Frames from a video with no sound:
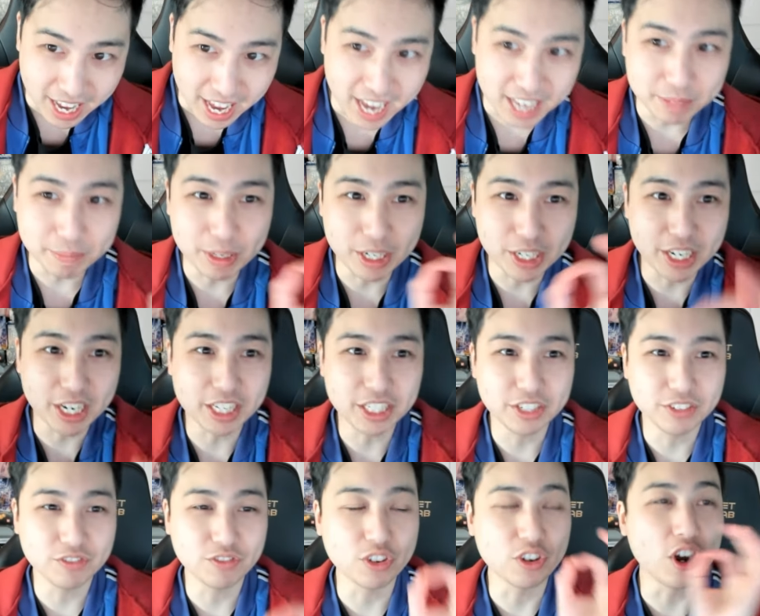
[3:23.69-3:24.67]
as
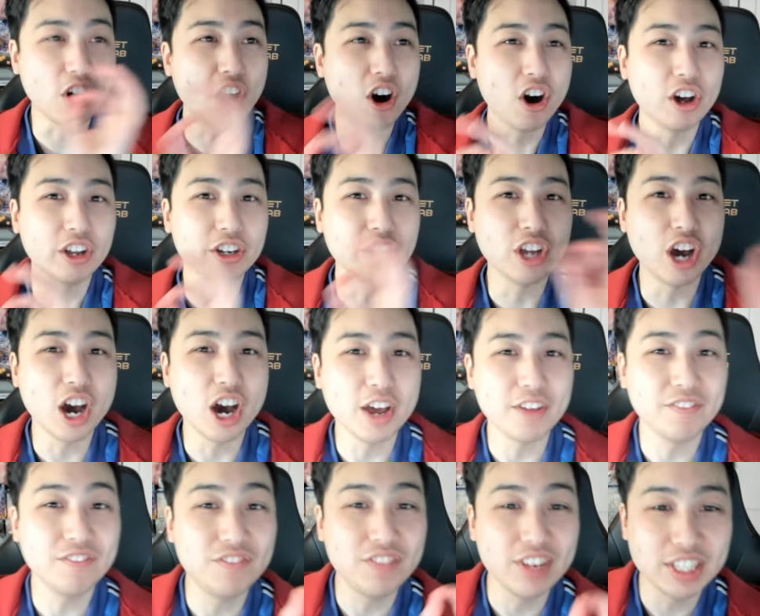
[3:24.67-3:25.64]
mitigation for all
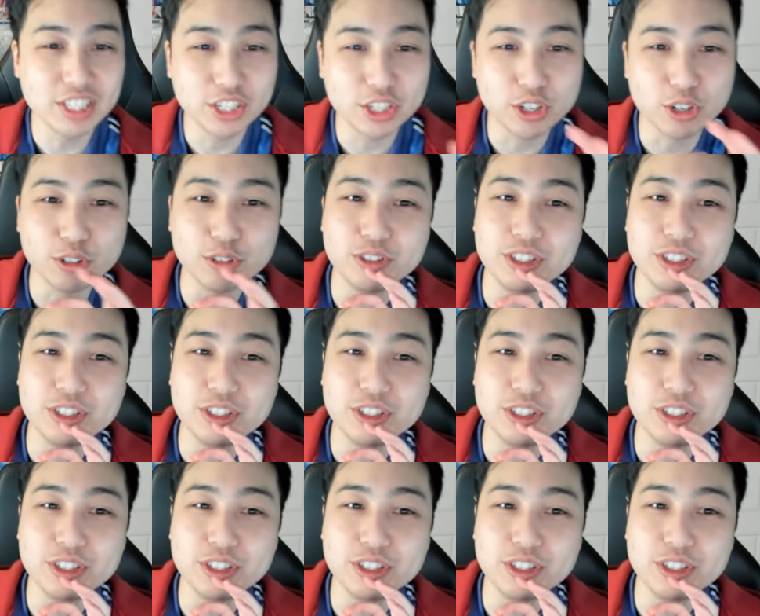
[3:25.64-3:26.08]
non-physical